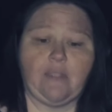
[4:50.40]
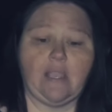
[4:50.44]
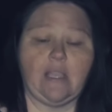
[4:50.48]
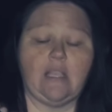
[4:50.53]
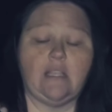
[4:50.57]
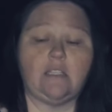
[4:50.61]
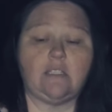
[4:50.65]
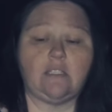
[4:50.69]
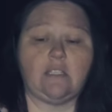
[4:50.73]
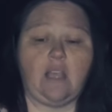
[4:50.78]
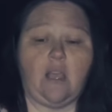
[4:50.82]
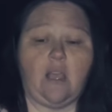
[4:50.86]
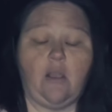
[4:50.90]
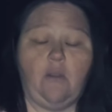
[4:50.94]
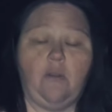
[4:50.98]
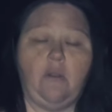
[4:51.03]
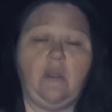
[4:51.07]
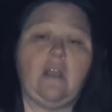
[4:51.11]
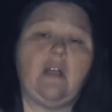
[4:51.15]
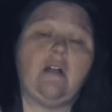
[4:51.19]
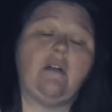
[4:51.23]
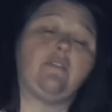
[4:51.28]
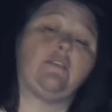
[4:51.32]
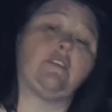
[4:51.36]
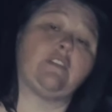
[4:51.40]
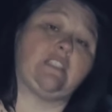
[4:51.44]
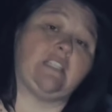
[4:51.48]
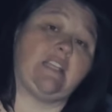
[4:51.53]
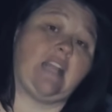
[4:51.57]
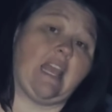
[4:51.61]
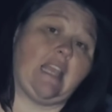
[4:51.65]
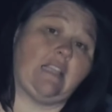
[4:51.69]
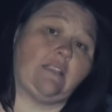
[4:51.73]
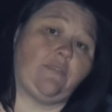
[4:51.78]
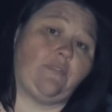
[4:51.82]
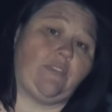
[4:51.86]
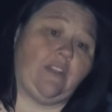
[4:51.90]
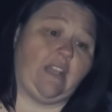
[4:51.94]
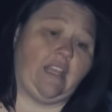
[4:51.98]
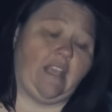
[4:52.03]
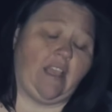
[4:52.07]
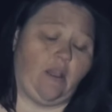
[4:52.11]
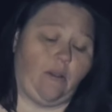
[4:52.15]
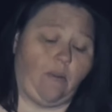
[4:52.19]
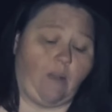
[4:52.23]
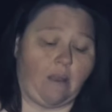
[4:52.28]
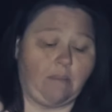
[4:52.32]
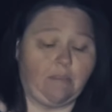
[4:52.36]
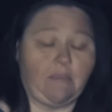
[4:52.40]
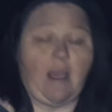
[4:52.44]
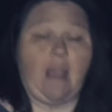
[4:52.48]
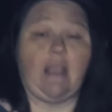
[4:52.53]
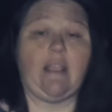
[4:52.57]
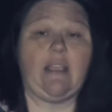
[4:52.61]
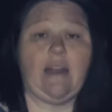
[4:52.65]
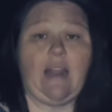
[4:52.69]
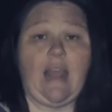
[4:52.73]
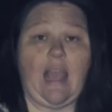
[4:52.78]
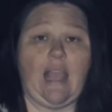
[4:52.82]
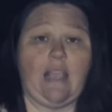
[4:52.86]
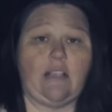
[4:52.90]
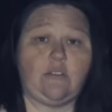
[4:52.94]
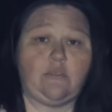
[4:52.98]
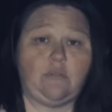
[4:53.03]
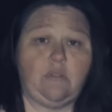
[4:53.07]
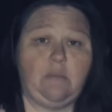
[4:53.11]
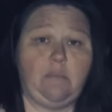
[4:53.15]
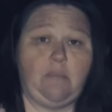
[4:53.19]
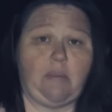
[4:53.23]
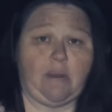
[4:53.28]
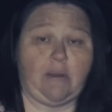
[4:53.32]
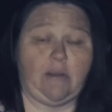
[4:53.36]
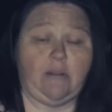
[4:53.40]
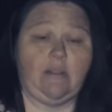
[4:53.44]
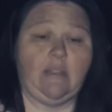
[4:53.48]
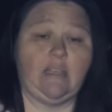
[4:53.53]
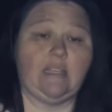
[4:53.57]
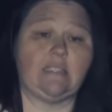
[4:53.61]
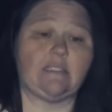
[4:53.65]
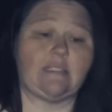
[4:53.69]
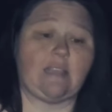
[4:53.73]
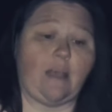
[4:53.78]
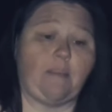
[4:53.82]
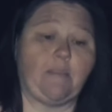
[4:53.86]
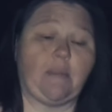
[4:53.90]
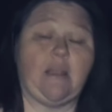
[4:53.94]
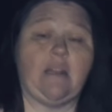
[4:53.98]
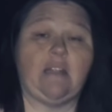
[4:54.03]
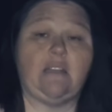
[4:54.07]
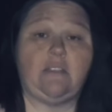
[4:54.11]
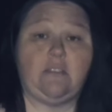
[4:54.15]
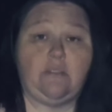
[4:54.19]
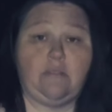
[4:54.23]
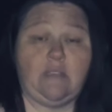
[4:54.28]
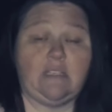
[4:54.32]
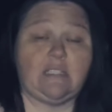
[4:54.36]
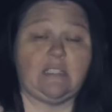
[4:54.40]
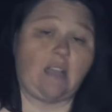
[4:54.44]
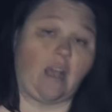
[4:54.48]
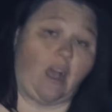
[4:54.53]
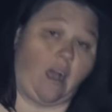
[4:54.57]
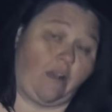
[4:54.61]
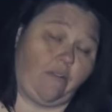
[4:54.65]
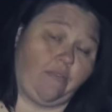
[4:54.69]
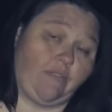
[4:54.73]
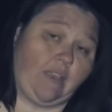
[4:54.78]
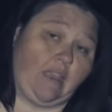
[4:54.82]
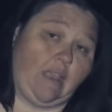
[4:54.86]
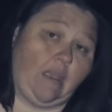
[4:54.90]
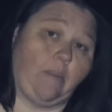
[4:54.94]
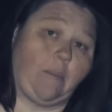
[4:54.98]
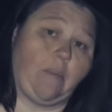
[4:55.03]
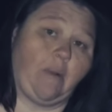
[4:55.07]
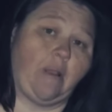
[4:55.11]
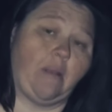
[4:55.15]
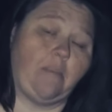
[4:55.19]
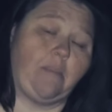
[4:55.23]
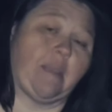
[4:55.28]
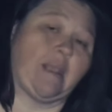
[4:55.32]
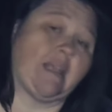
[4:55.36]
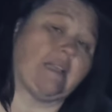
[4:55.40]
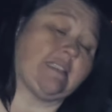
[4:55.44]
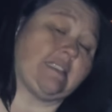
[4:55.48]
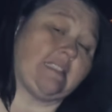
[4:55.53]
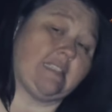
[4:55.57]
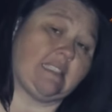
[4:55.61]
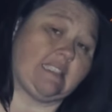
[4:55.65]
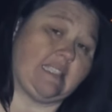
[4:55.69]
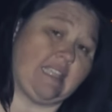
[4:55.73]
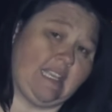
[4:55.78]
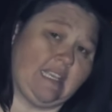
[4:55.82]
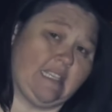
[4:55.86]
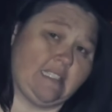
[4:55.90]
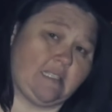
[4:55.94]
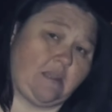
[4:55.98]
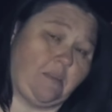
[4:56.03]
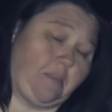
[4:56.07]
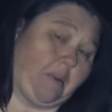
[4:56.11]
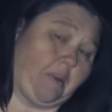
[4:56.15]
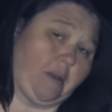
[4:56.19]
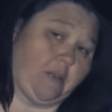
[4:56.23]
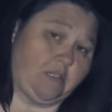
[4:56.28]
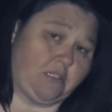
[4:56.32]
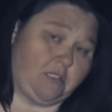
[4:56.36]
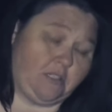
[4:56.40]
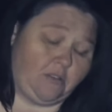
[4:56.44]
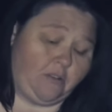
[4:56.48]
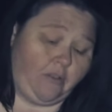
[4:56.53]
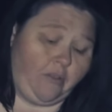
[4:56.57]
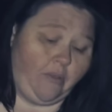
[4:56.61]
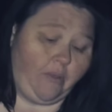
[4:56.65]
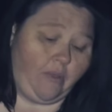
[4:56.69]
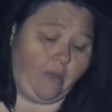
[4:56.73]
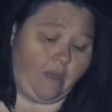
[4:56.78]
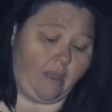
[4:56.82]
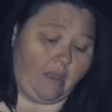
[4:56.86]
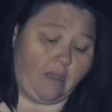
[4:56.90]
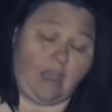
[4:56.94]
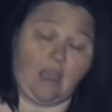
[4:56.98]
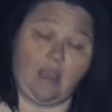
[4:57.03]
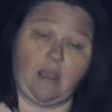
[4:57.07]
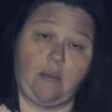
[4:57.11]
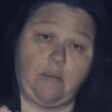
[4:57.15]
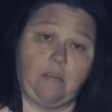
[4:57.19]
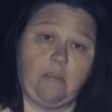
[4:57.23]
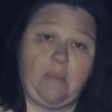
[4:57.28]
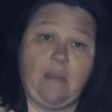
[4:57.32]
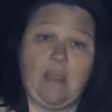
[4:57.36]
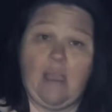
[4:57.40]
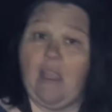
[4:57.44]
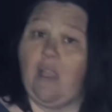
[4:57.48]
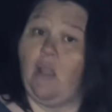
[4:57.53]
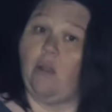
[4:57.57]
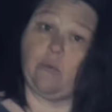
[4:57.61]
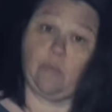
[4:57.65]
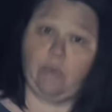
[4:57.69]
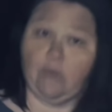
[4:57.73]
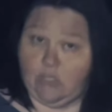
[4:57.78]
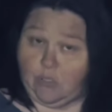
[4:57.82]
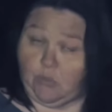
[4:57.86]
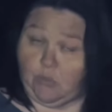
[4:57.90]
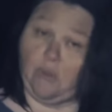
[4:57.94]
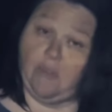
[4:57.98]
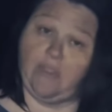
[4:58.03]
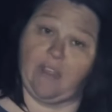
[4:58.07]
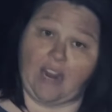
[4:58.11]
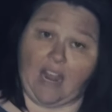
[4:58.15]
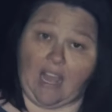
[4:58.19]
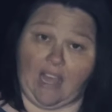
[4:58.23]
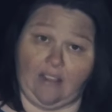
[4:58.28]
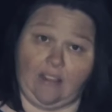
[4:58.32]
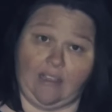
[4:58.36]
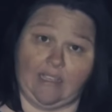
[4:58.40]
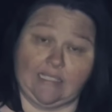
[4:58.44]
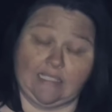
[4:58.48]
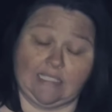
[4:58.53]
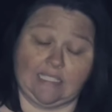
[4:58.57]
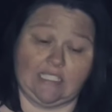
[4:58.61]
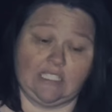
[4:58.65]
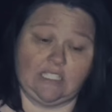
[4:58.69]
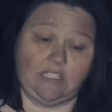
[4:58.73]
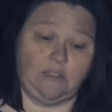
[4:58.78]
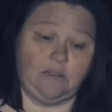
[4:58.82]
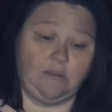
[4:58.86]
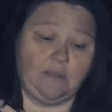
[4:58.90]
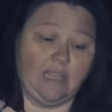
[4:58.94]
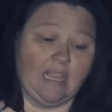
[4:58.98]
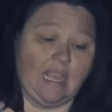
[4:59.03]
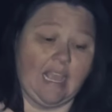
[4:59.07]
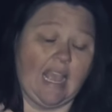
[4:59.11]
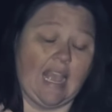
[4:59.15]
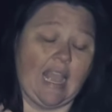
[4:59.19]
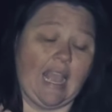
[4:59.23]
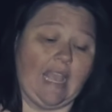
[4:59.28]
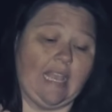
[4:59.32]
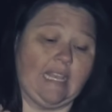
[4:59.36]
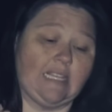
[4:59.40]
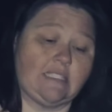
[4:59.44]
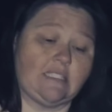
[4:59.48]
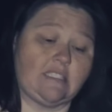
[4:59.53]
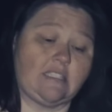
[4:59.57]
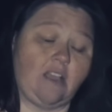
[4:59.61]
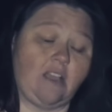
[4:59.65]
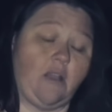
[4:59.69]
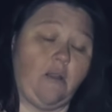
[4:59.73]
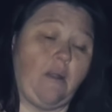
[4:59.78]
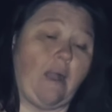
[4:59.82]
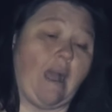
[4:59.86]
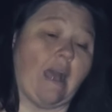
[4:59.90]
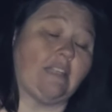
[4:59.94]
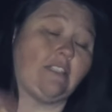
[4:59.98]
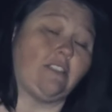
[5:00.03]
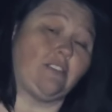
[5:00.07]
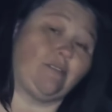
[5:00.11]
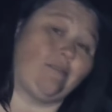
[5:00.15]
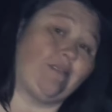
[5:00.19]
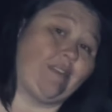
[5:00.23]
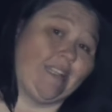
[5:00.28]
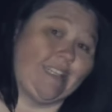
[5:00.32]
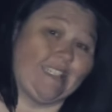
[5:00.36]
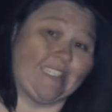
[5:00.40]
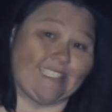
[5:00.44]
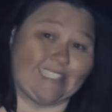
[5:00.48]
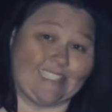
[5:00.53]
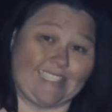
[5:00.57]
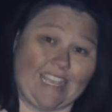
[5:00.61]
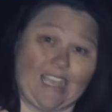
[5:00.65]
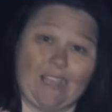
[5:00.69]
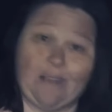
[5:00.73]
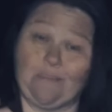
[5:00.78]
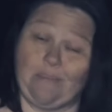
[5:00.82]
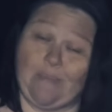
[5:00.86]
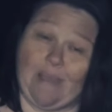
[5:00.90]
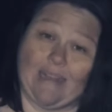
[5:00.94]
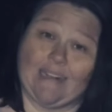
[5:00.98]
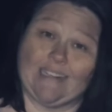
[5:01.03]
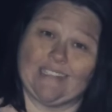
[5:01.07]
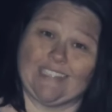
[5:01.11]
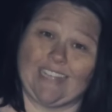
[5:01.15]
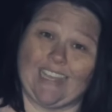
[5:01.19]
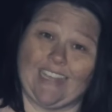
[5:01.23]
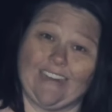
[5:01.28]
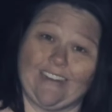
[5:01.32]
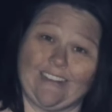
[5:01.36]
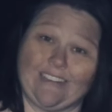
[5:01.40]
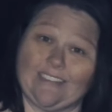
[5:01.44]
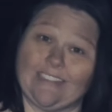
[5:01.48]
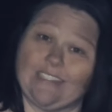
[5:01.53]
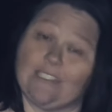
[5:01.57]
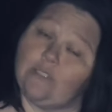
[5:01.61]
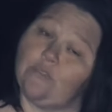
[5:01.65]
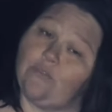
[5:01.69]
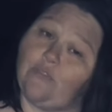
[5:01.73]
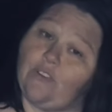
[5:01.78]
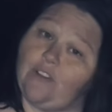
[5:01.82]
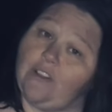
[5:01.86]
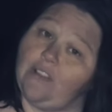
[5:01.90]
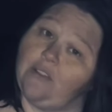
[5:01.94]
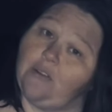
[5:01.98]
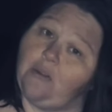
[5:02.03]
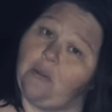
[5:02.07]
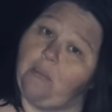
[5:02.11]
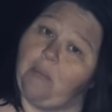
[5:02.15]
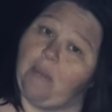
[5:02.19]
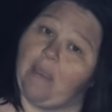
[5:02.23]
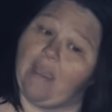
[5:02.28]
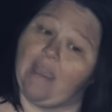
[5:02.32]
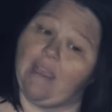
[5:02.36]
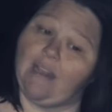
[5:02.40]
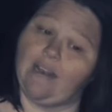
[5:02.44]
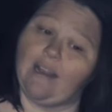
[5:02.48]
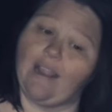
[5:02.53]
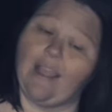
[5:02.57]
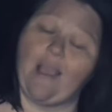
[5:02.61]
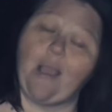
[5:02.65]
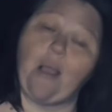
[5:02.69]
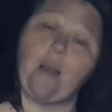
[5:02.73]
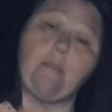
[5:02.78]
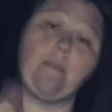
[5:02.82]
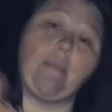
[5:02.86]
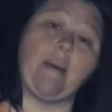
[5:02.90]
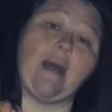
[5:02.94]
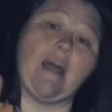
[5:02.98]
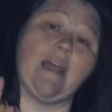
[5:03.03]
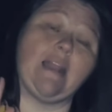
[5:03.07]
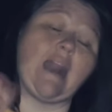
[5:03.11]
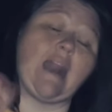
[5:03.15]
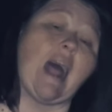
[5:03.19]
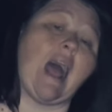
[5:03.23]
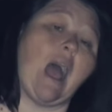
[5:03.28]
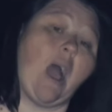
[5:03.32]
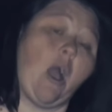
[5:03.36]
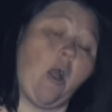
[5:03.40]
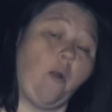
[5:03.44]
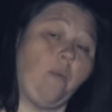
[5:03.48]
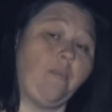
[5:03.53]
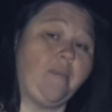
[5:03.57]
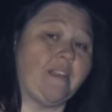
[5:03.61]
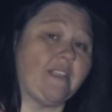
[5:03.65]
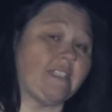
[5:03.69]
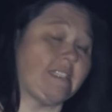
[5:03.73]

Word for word: So for today's video, I'm not going to actually burn this. I'm going to do this off camera because this is a personal um, ritual that I like to do. And so I do need to sit and meditate on this for a little bit. But I hope this